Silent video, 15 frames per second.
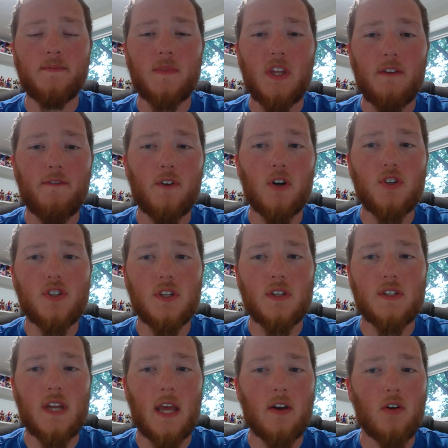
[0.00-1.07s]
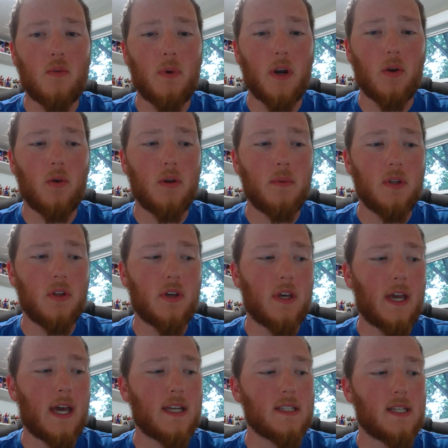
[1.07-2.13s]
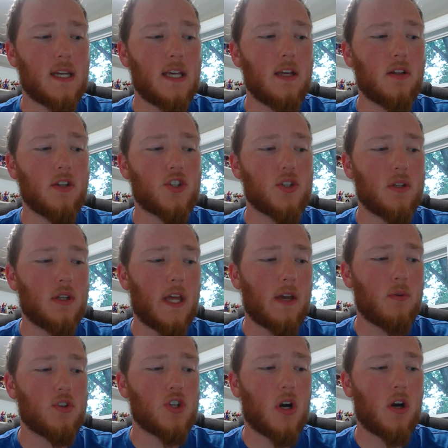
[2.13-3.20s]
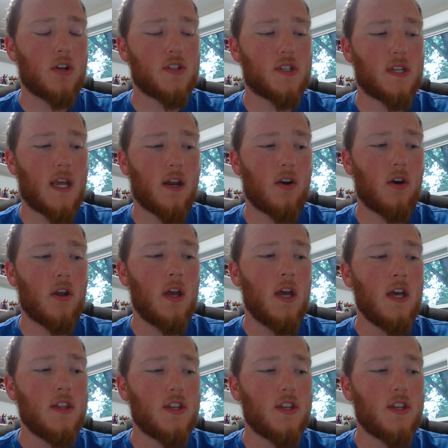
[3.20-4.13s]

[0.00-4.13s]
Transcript: The first standard we are going to be looking at is an English language arts standard.